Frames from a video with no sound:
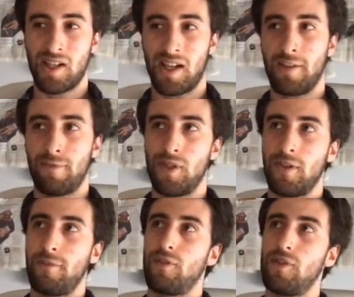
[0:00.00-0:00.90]
And if
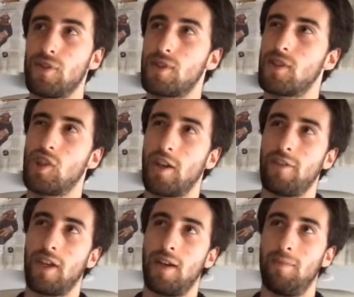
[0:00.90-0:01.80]
you've used
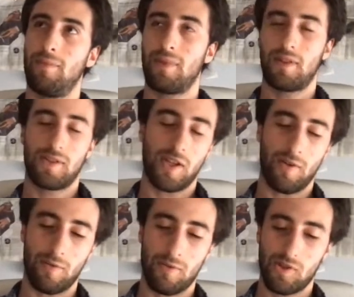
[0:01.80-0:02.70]
JVM,
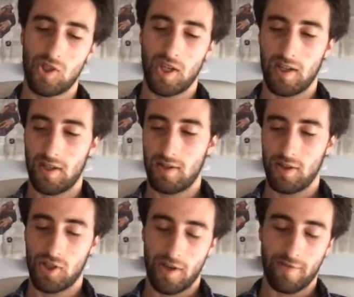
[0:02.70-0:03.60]
so
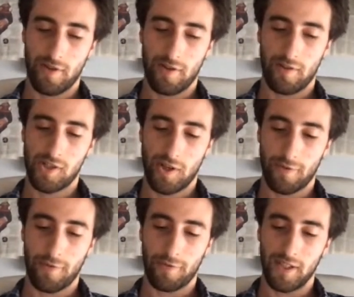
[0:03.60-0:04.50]
the
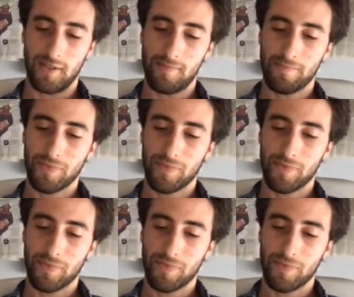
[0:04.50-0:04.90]
Java 15,